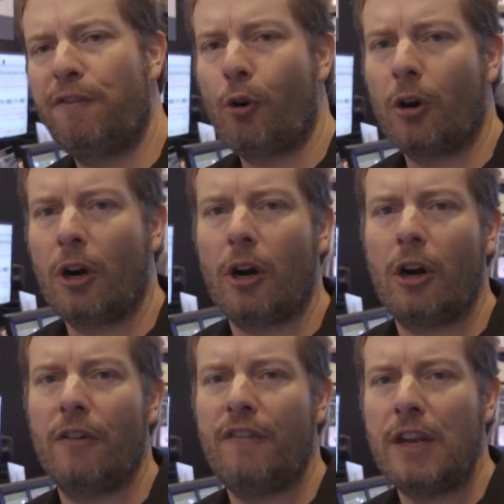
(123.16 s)
for
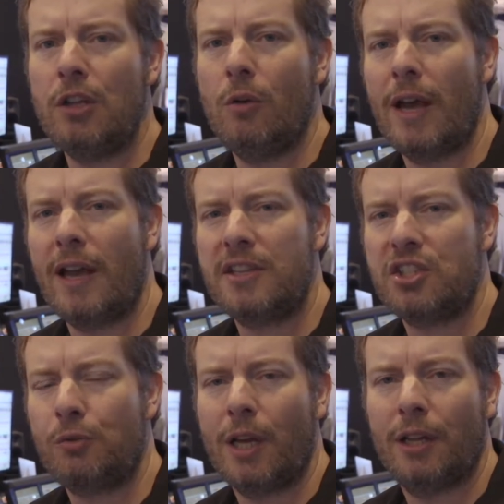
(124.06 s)
our Venue
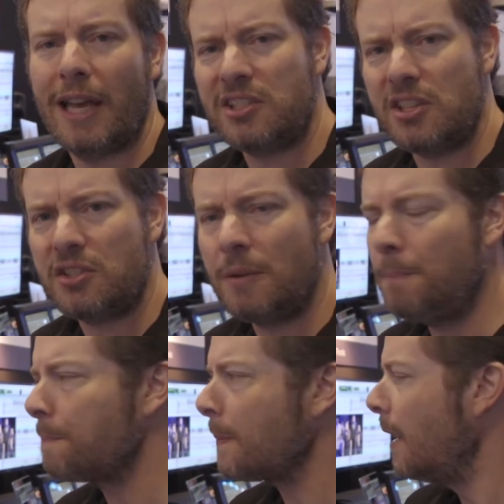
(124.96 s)
S three L X
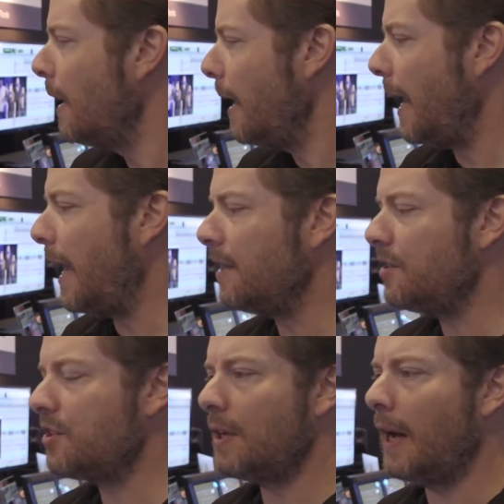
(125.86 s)
system.
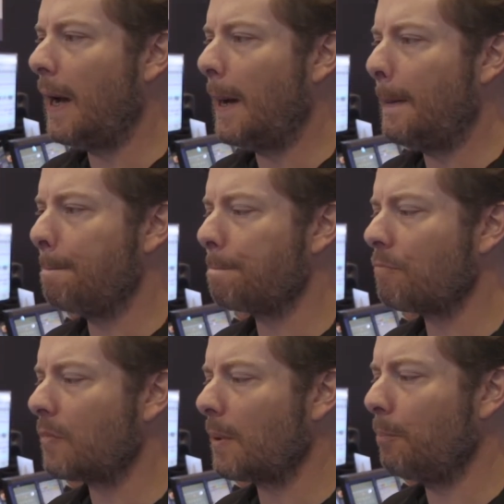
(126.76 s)
And, um,
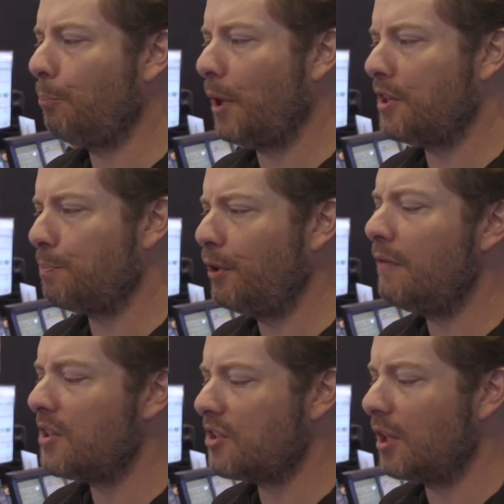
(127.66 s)
but
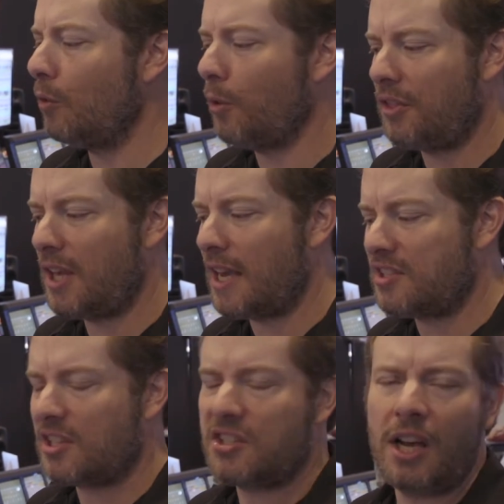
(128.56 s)
previously with the
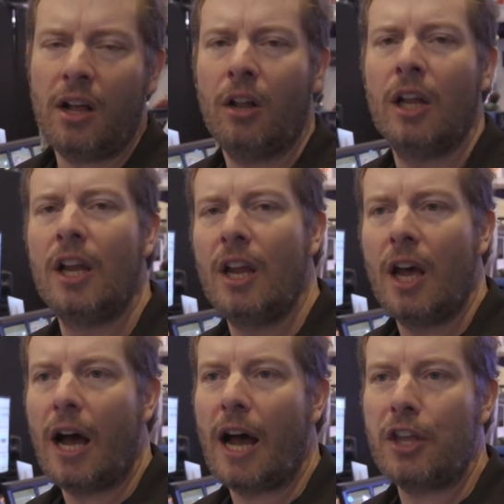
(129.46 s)
S X L,
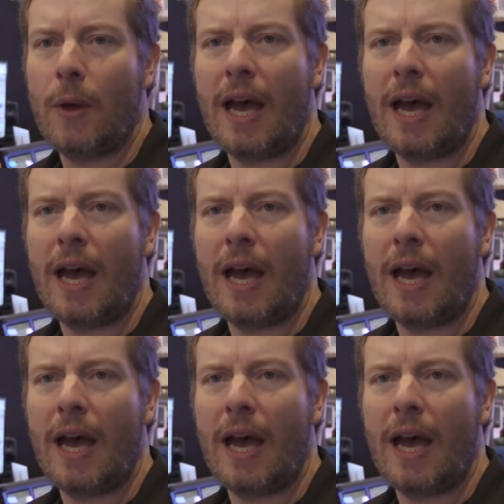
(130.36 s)
uh, you